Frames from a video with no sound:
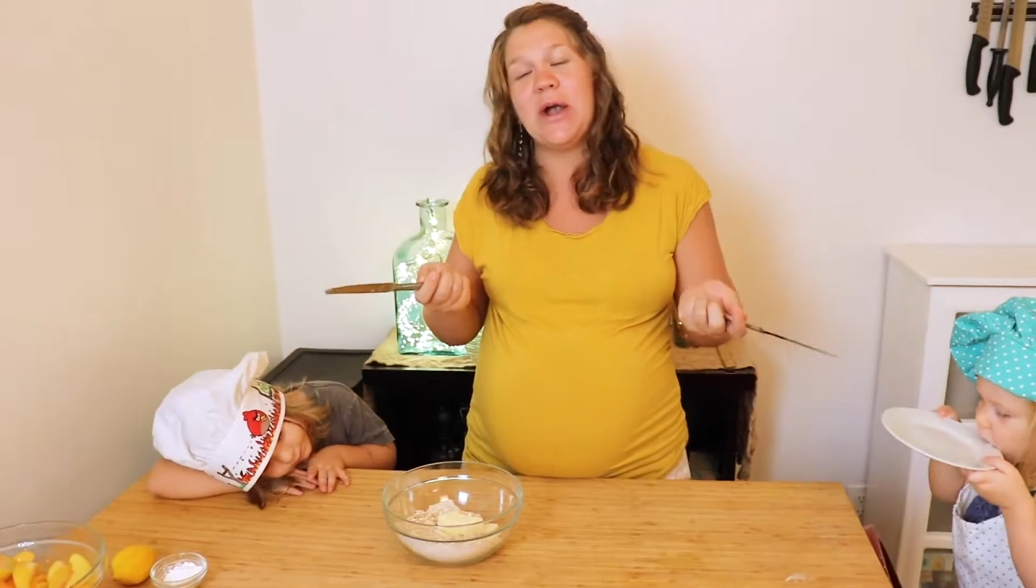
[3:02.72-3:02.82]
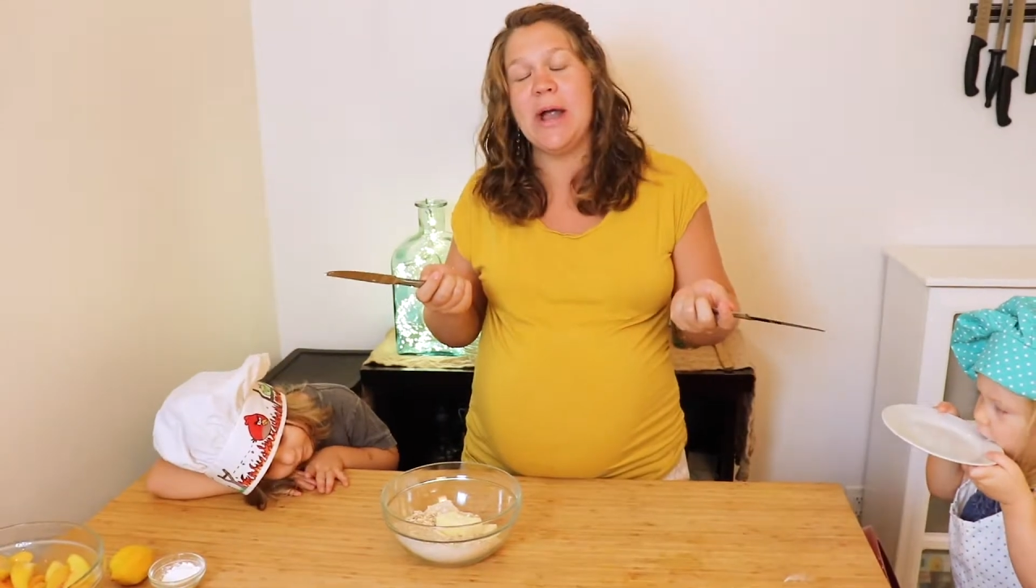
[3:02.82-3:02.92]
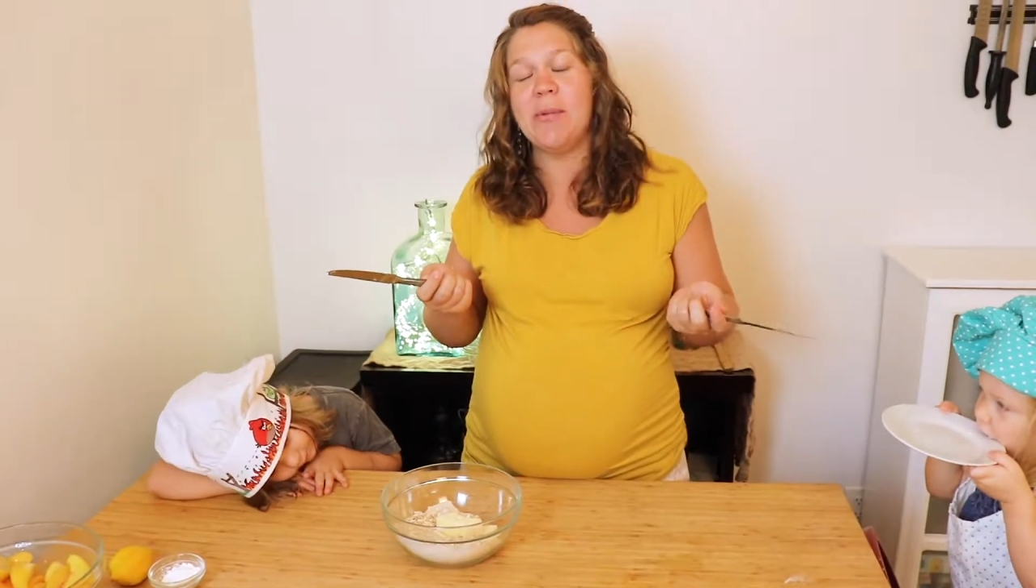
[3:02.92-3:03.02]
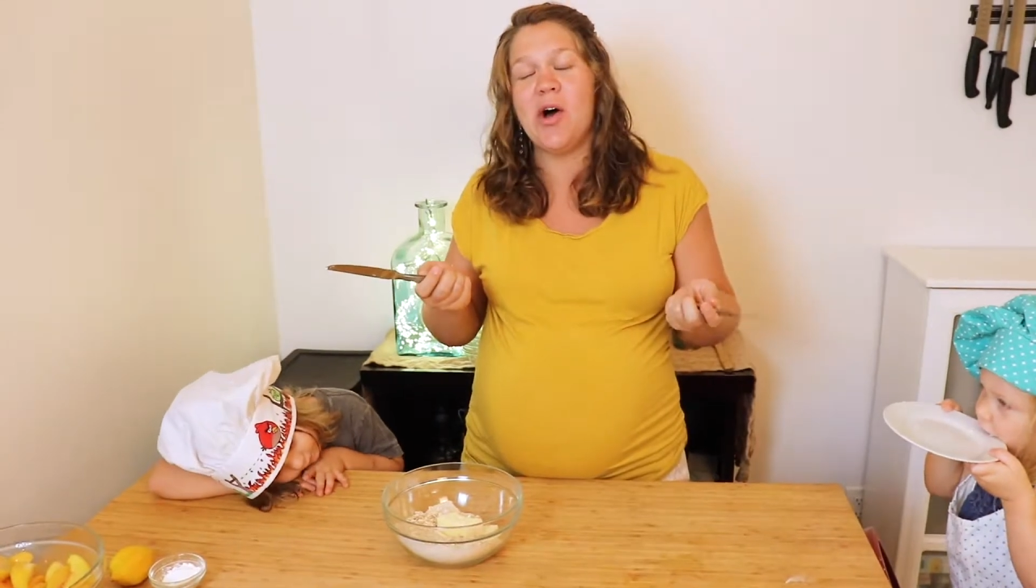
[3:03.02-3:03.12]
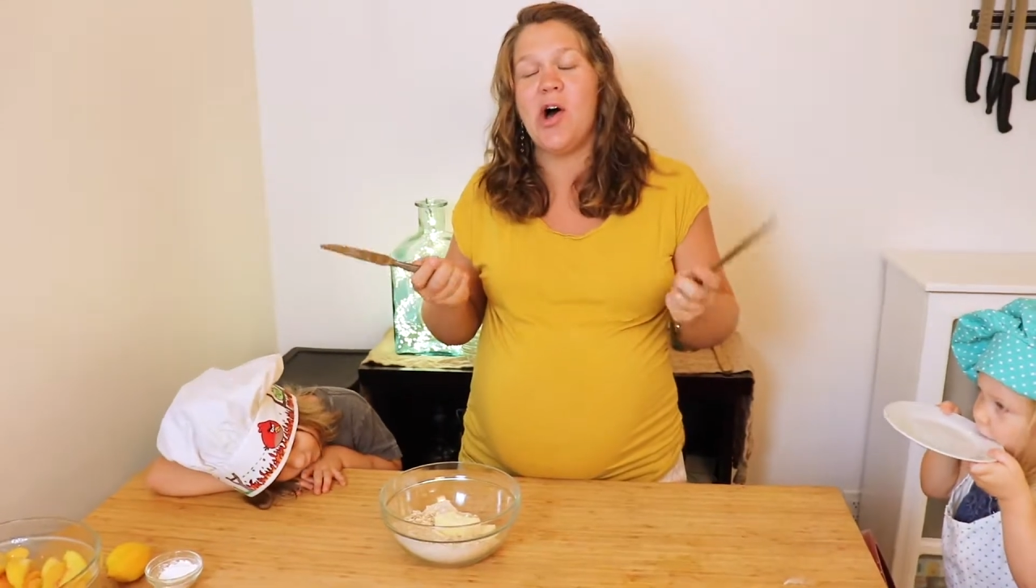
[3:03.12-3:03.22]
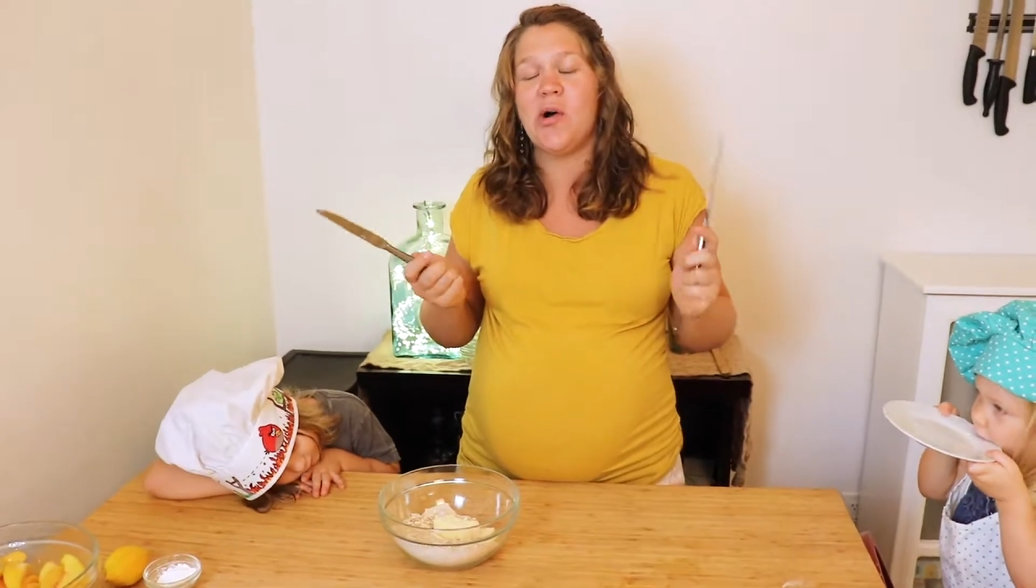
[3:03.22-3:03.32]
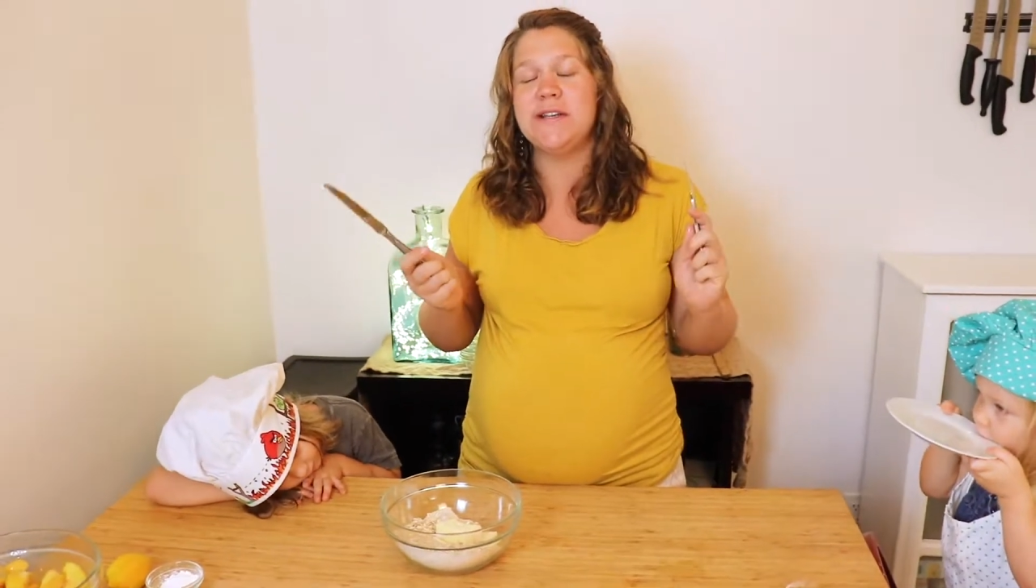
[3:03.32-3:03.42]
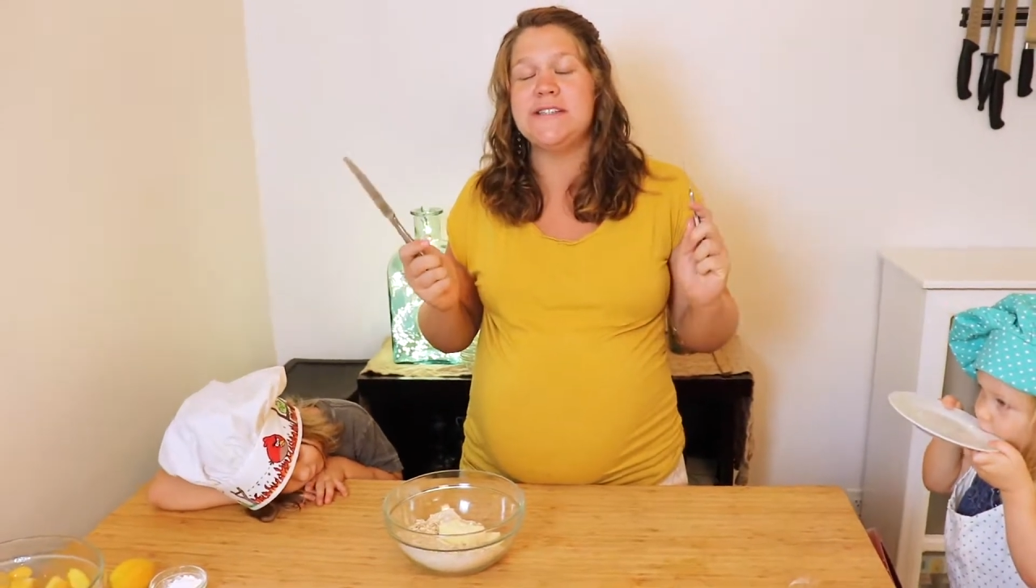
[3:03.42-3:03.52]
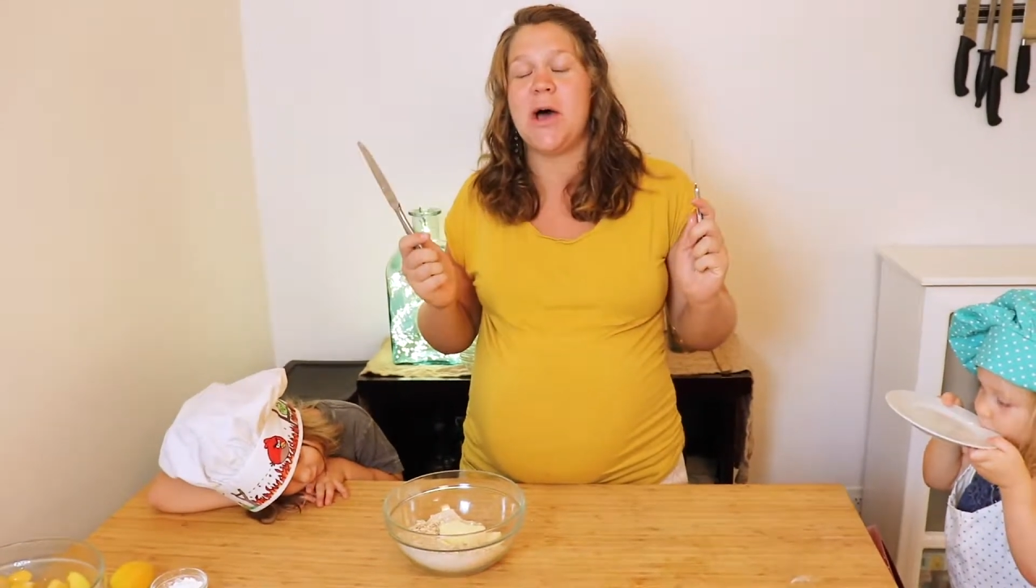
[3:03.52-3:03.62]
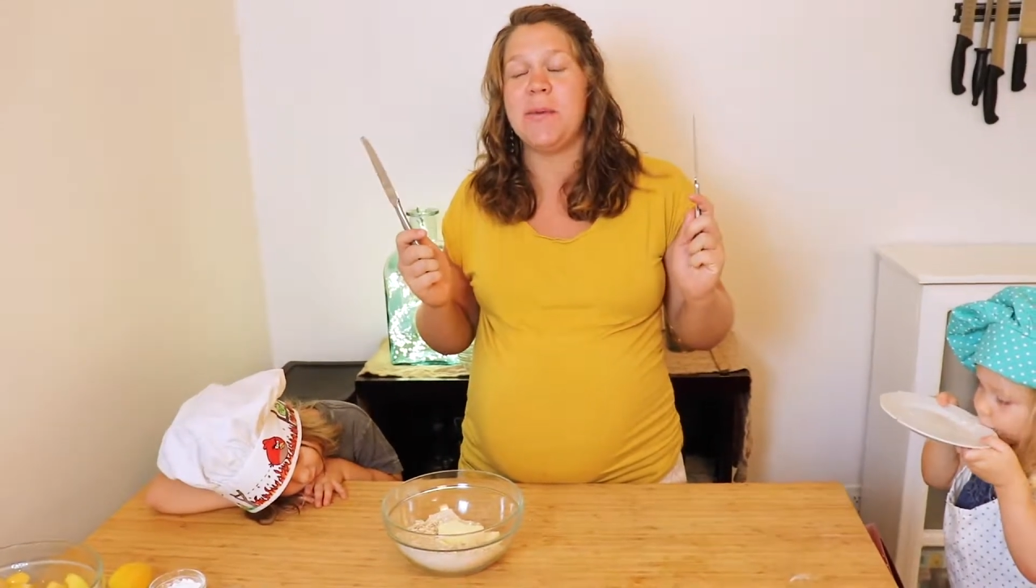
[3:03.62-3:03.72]
grandma
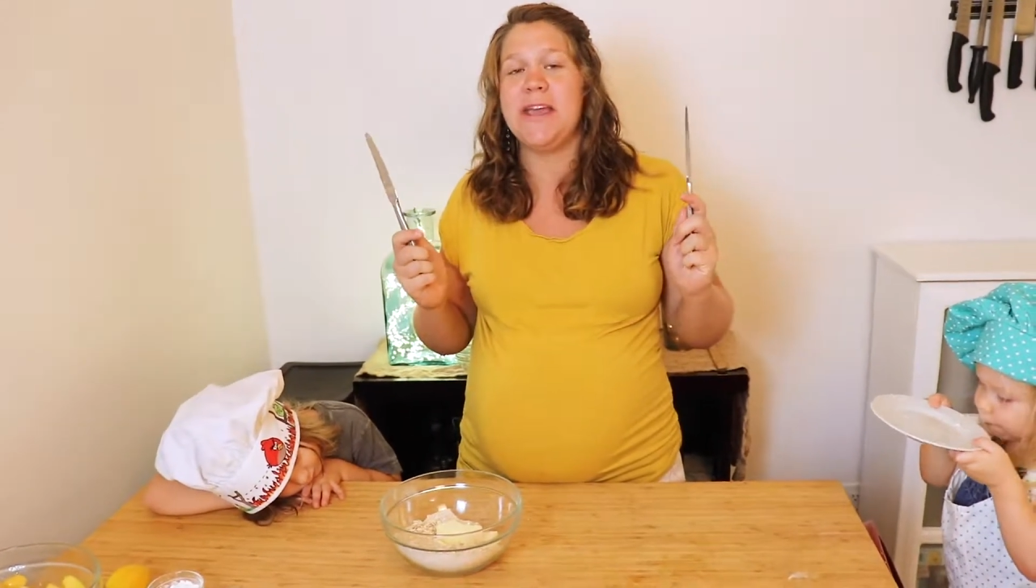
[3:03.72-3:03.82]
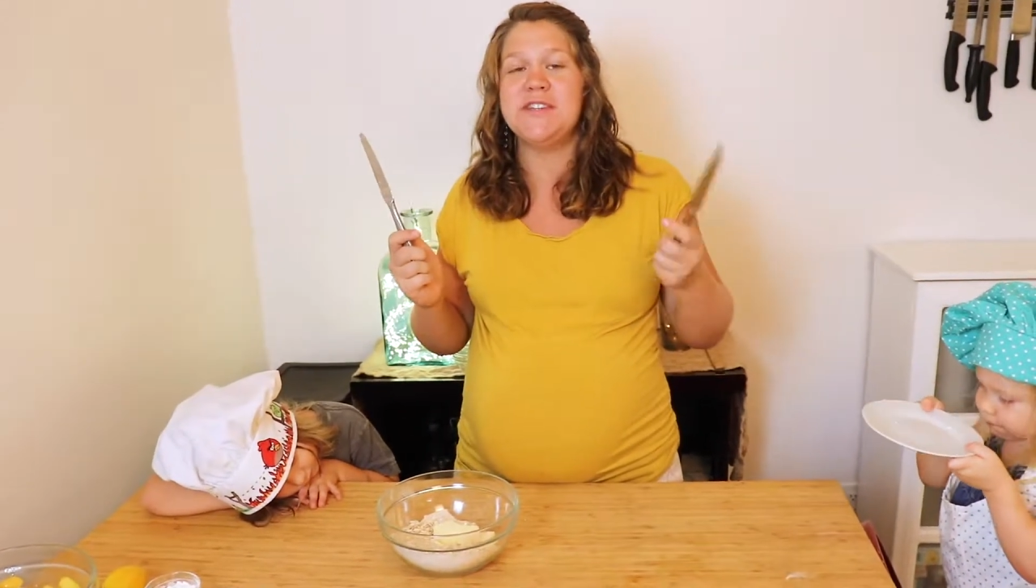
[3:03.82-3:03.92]
always taught me